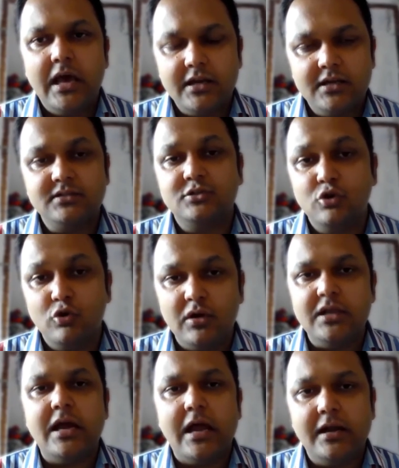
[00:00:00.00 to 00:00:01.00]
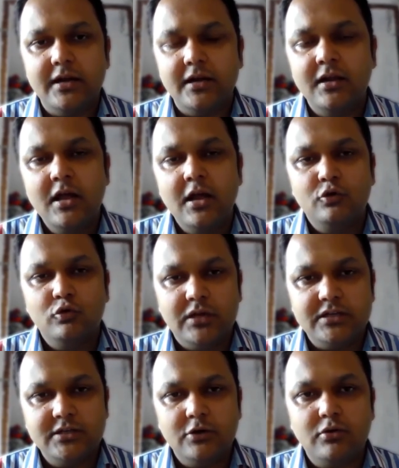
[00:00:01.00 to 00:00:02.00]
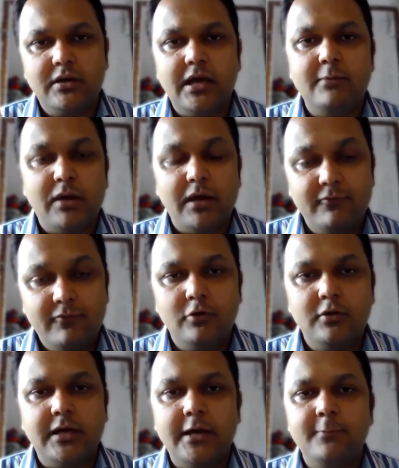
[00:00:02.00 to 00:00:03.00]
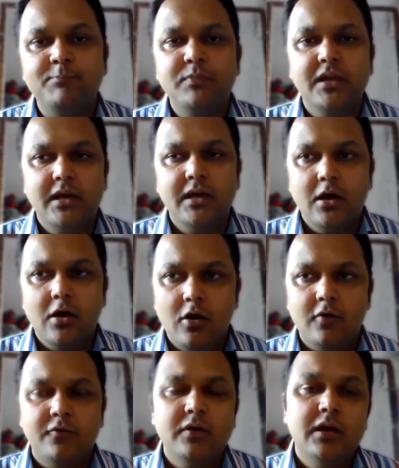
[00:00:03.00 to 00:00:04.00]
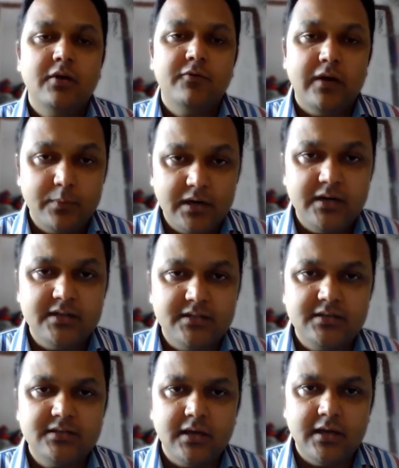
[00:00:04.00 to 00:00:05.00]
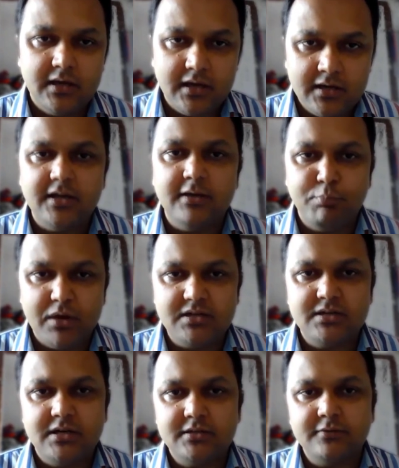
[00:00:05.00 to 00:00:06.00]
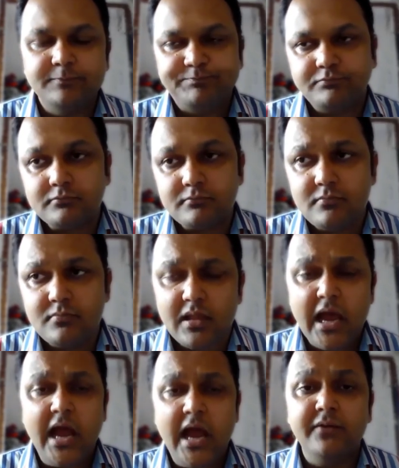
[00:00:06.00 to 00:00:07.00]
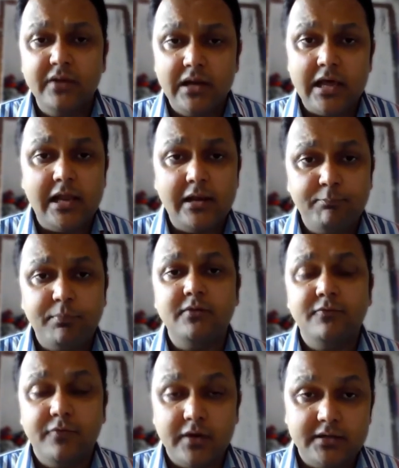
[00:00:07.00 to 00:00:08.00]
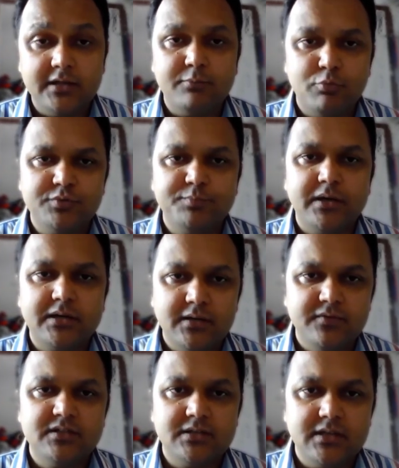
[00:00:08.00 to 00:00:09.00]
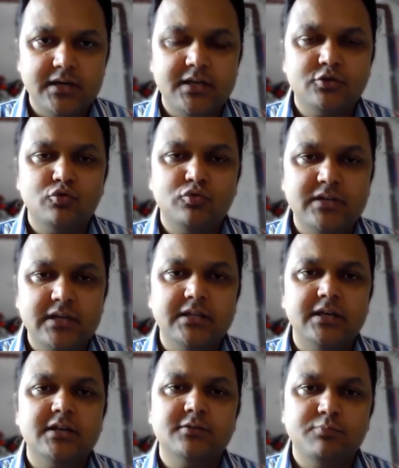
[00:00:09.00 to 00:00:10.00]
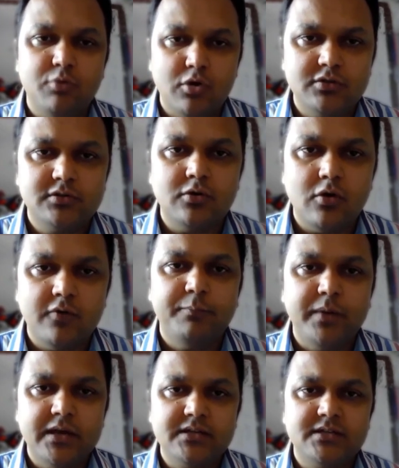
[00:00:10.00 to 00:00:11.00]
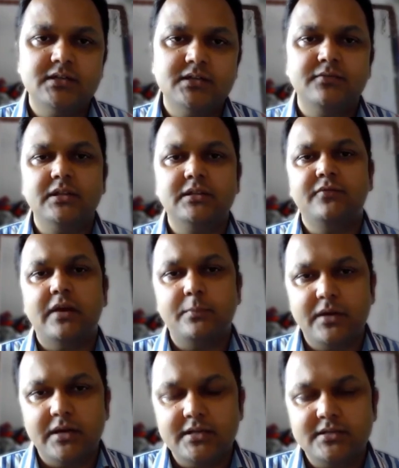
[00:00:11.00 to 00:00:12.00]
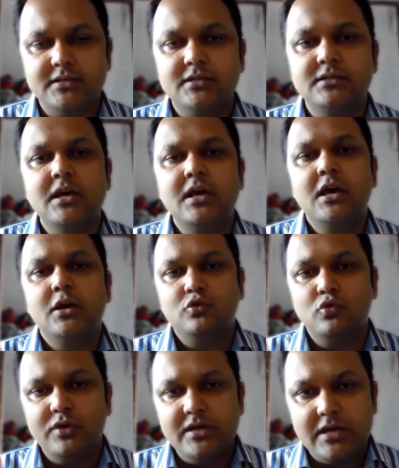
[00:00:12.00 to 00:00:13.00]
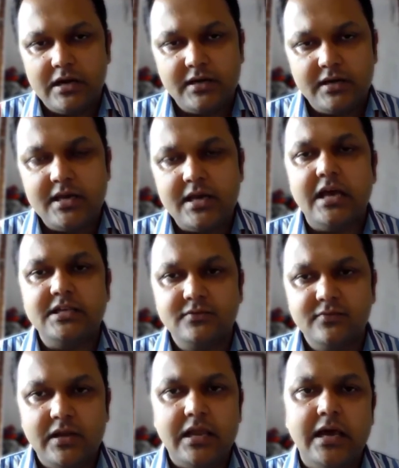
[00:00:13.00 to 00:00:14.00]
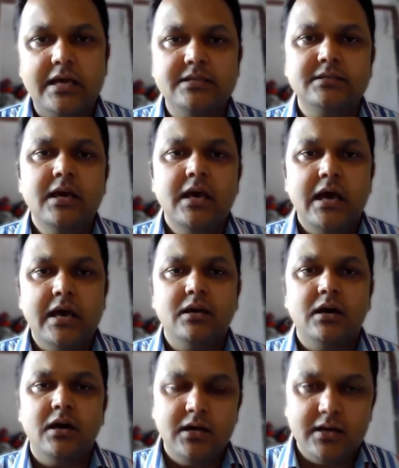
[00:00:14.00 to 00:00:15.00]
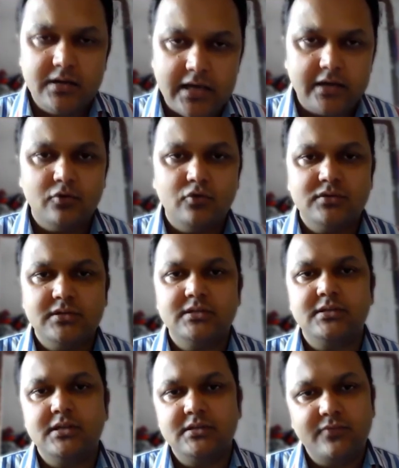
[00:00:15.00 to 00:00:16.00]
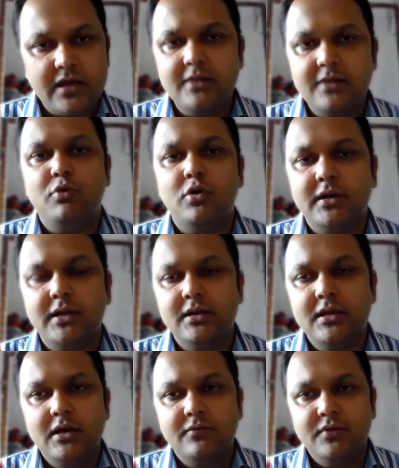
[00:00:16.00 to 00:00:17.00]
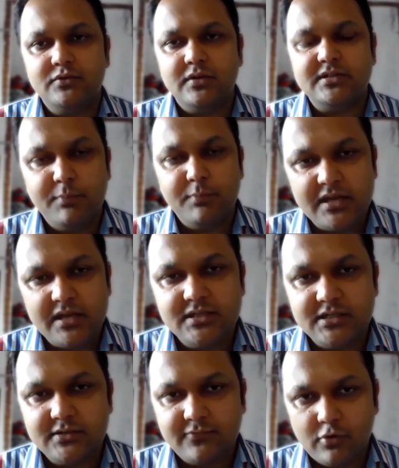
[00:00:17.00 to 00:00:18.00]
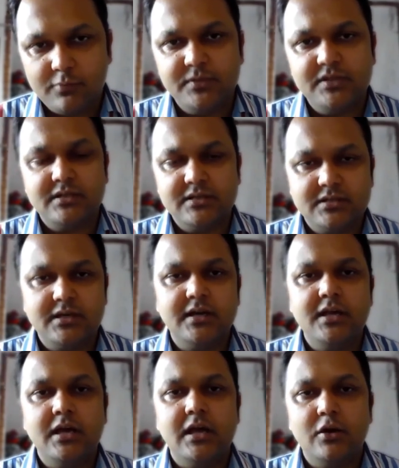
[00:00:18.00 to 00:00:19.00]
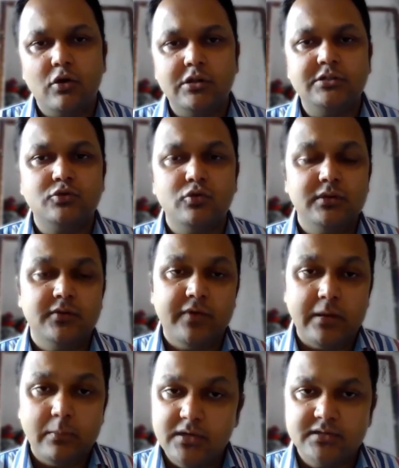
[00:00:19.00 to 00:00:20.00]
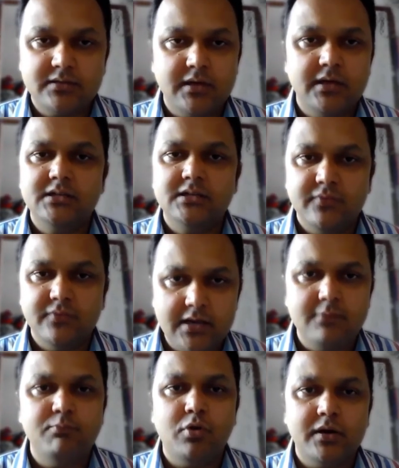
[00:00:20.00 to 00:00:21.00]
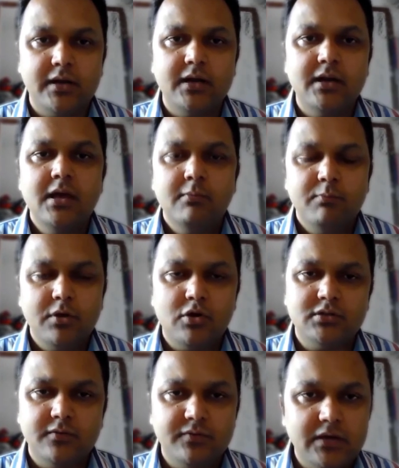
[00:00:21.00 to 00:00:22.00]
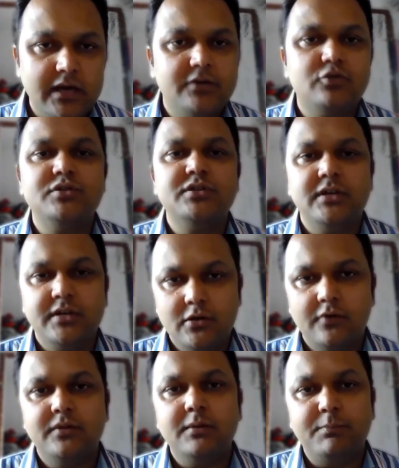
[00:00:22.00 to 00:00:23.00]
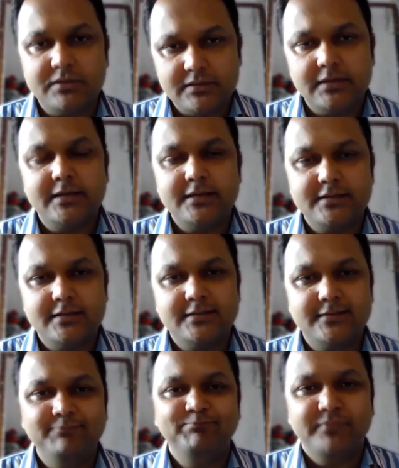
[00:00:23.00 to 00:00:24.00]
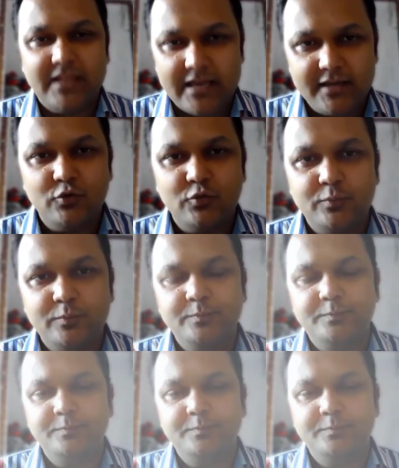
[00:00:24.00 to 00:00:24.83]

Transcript: and it's surely added to the genotype and phenotype of Fabry disease in Indian patients, and will help in further prospective studies to see the response of patients with Fabry disease to ERT, as well as an early diagnosis is very important, which was the main gist from this study. And also the family screening is very important because of the heterogeneity of the presentations. Thank you.